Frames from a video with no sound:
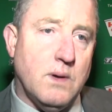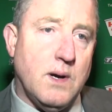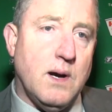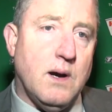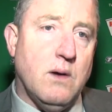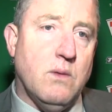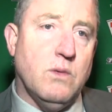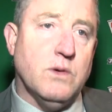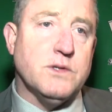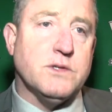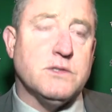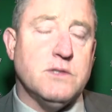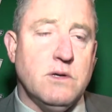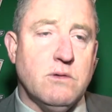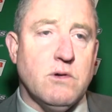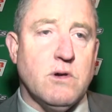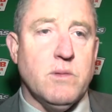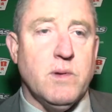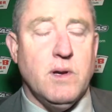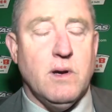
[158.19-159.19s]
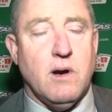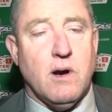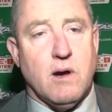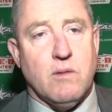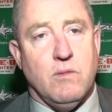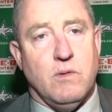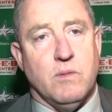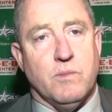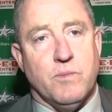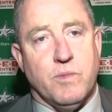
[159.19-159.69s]
Well, we'll see where we
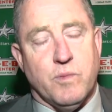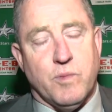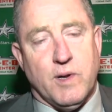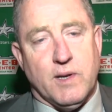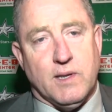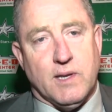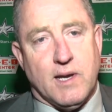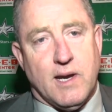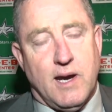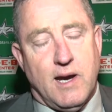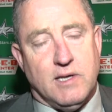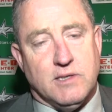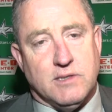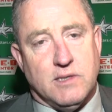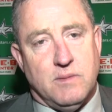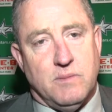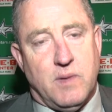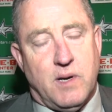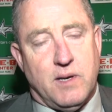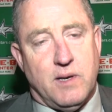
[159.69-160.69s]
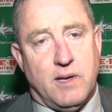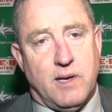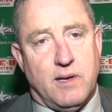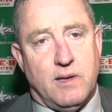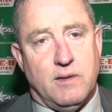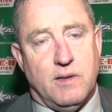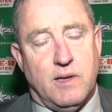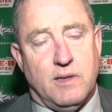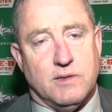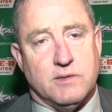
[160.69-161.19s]
are. We'll bring the guys in Monday
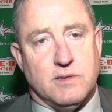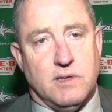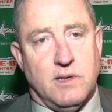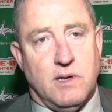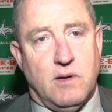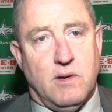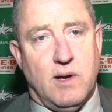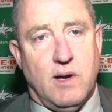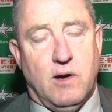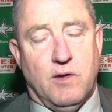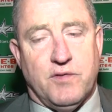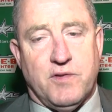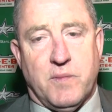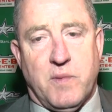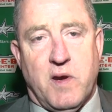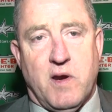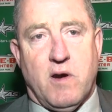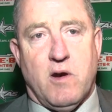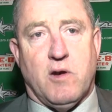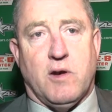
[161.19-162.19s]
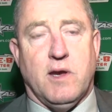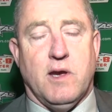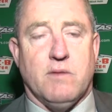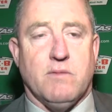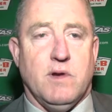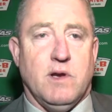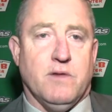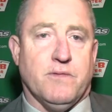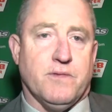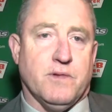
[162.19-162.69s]
and, and see how healthy we are,
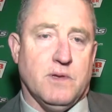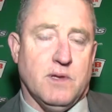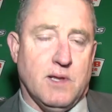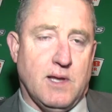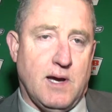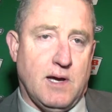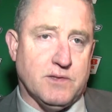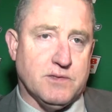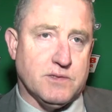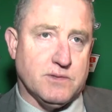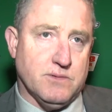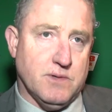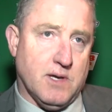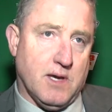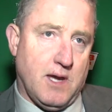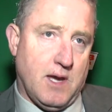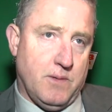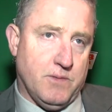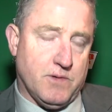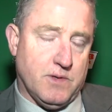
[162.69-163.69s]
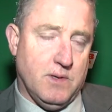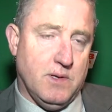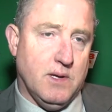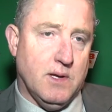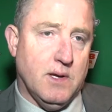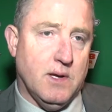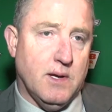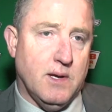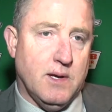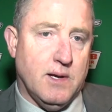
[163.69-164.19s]
getting ready for the last three games, and
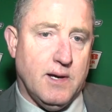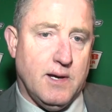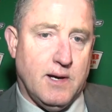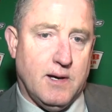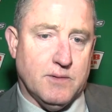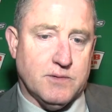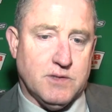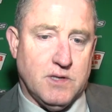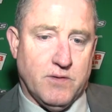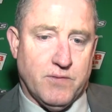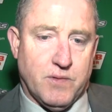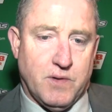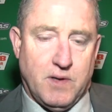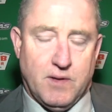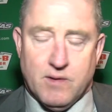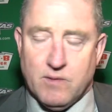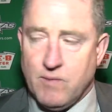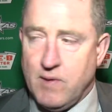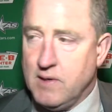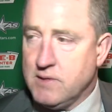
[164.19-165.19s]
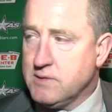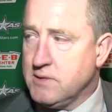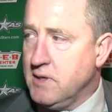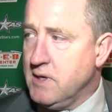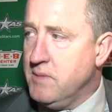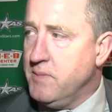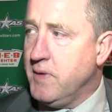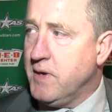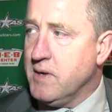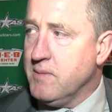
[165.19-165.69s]
uh, see if we need to rest
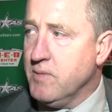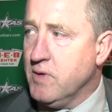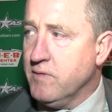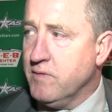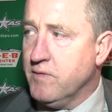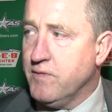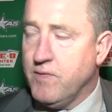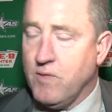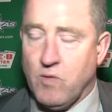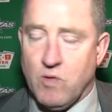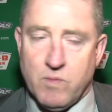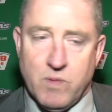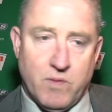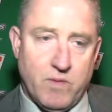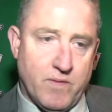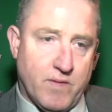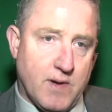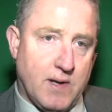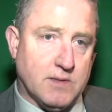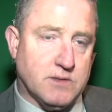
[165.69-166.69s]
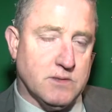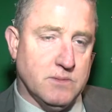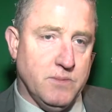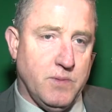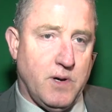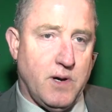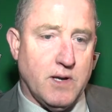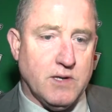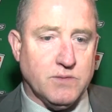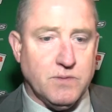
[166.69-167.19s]
anybody moving forward. But we've got some
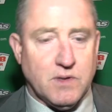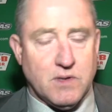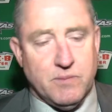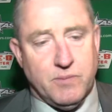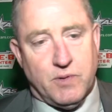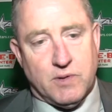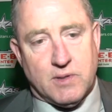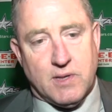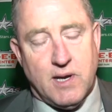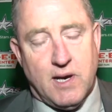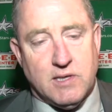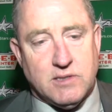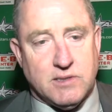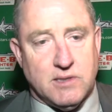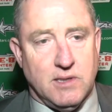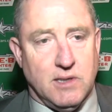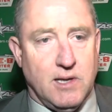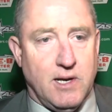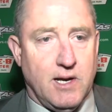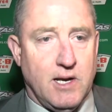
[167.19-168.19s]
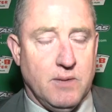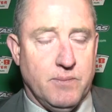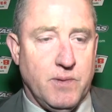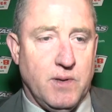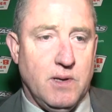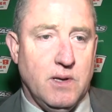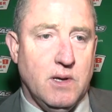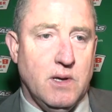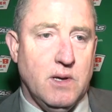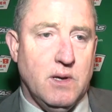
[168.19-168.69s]
bodies we can put guys in the lineup, and